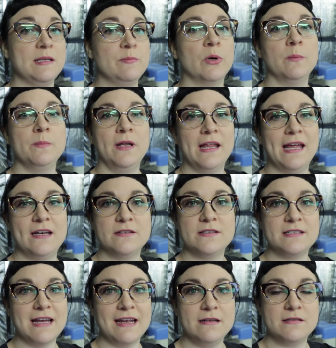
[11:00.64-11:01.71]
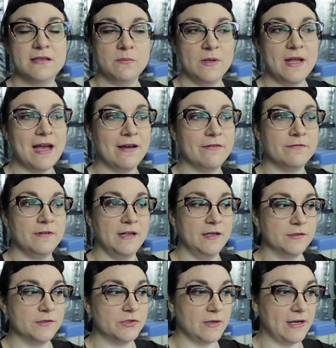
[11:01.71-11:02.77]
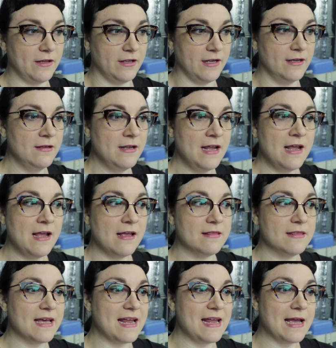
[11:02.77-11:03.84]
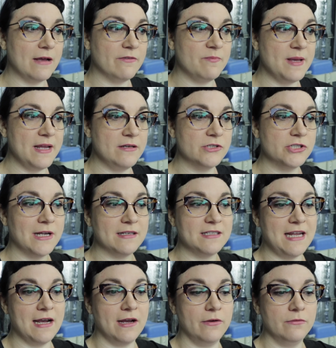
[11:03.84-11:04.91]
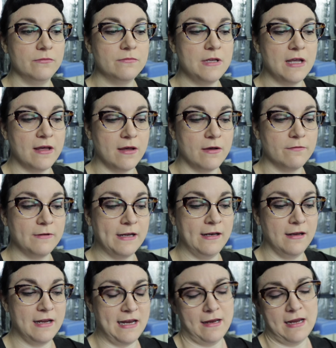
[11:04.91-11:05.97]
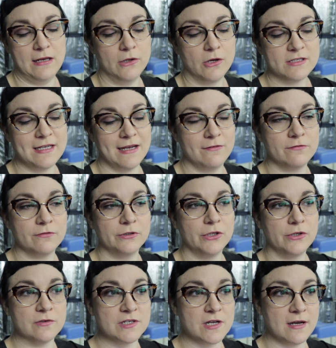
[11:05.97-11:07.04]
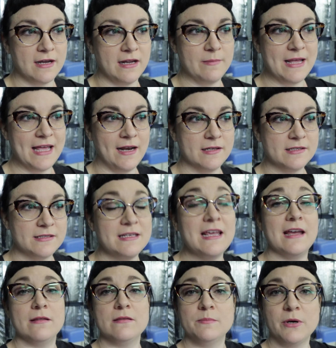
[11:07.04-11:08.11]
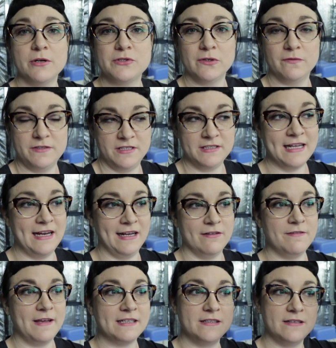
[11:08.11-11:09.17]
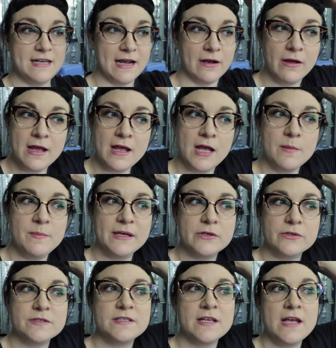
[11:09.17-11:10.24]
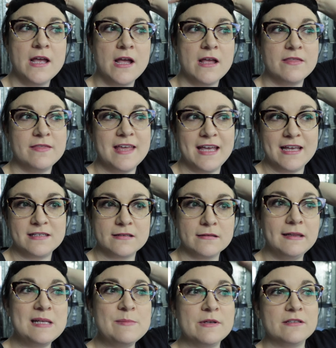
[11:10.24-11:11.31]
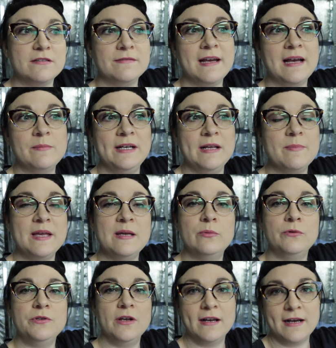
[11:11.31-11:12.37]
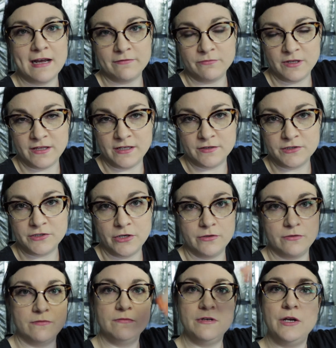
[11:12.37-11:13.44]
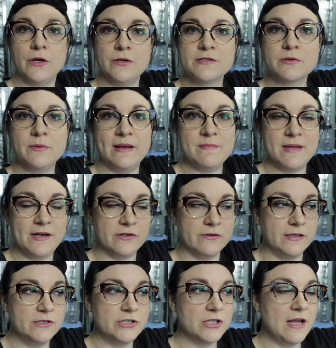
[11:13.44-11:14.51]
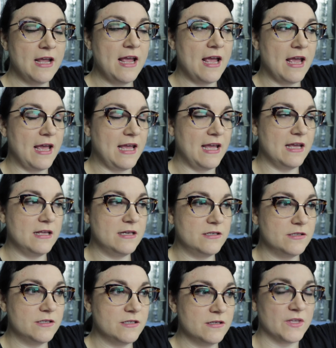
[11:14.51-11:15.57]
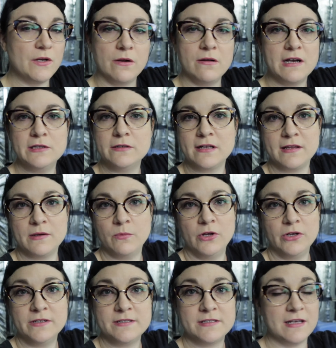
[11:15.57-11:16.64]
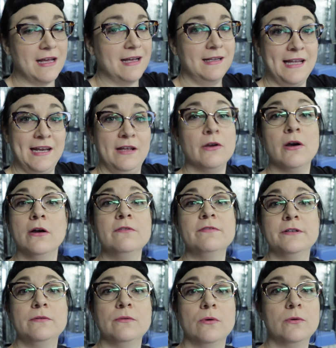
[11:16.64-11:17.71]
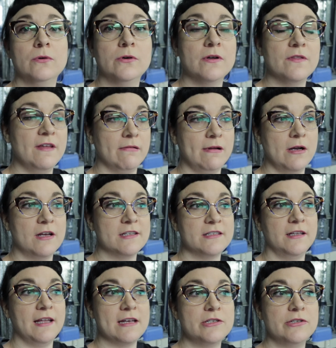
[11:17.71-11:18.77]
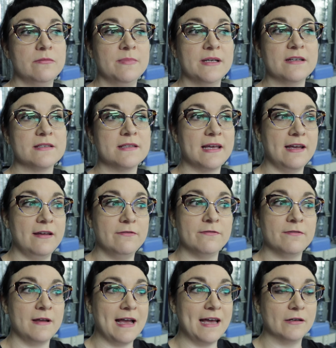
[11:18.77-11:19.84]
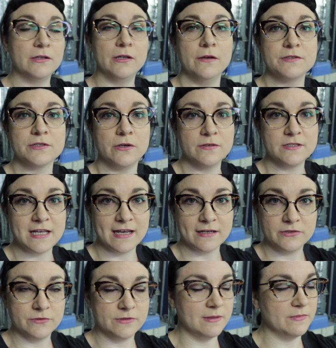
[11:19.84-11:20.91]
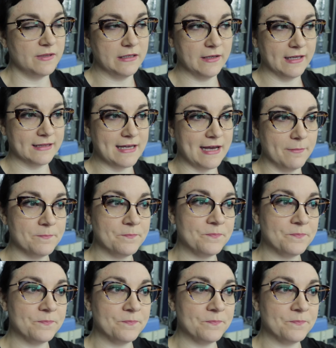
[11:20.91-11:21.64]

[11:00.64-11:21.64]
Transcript: populated states that we have in Australia, they have been shut down in lockdown for a long time. And it's, yeah, the post office is getting affected now because there's limits of how many people you can have within a certain, you know, square meterage. And, you know, a lot of their workers are getting COVID, or they're in isolation because they've had a close contact or something like that.